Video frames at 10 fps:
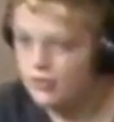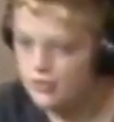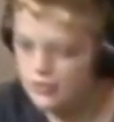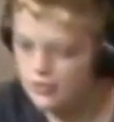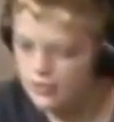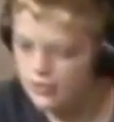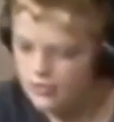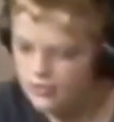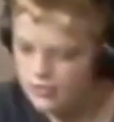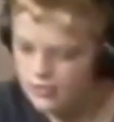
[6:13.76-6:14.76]

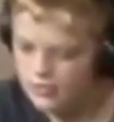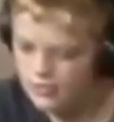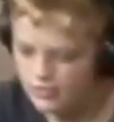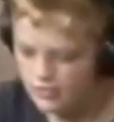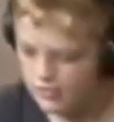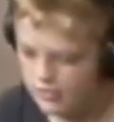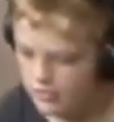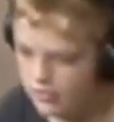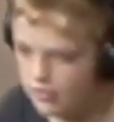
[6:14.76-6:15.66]
No one is speaking in this clip.